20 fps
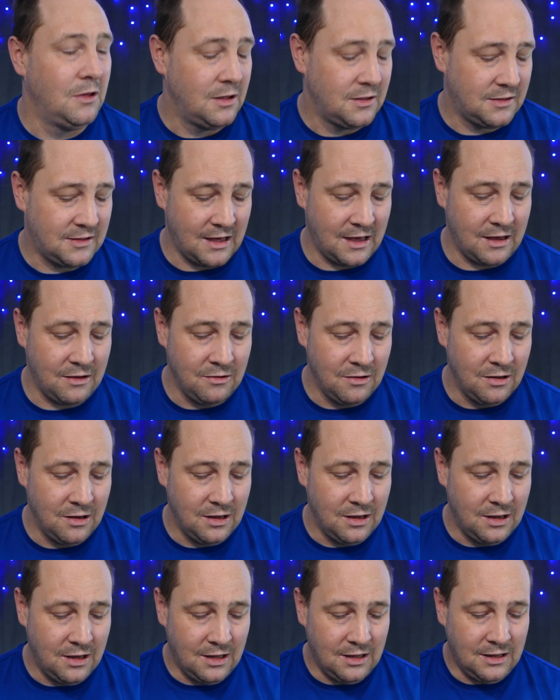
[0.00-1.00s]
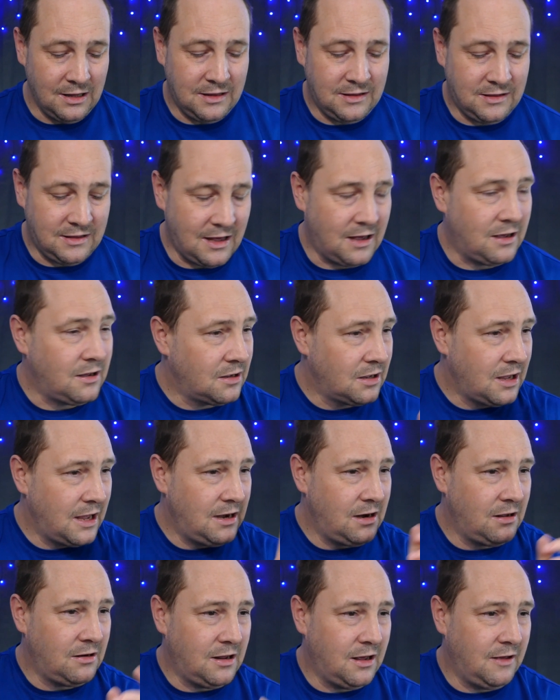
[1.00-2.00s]
So let's uh, head
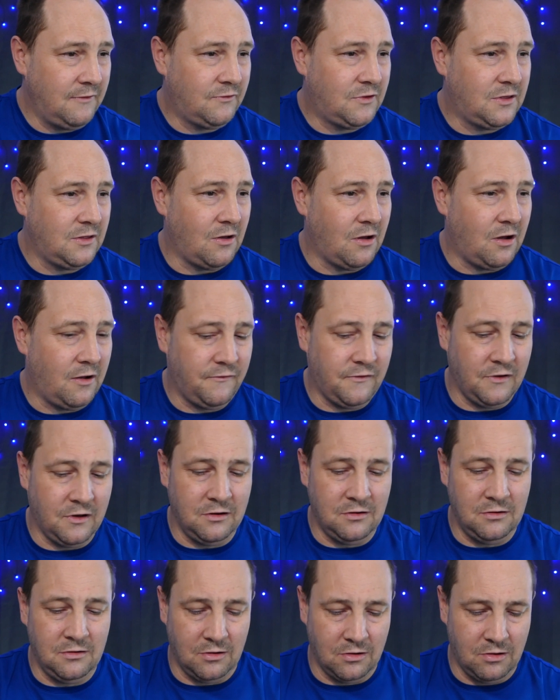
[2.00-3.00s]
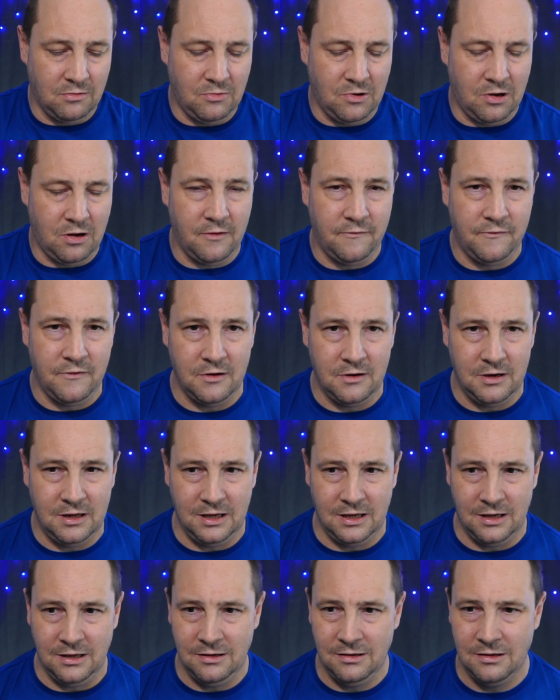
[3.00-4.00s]
on over to the iPhone. I've got my iPhone
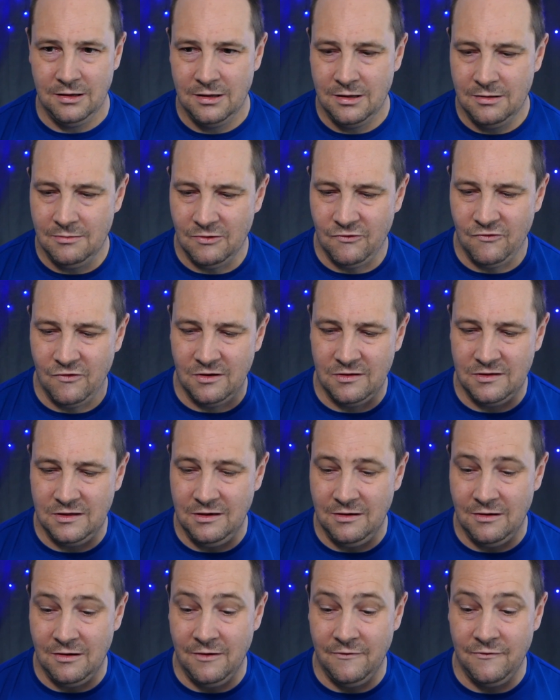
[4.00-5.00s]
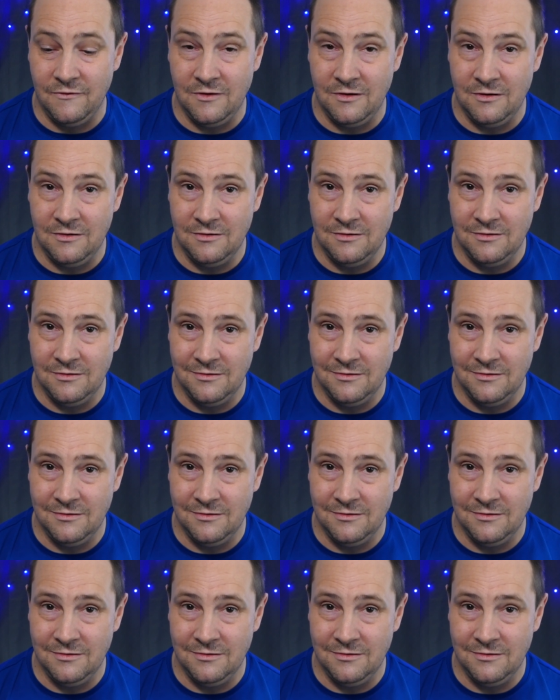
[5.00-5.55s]
here, my trusty iPhone.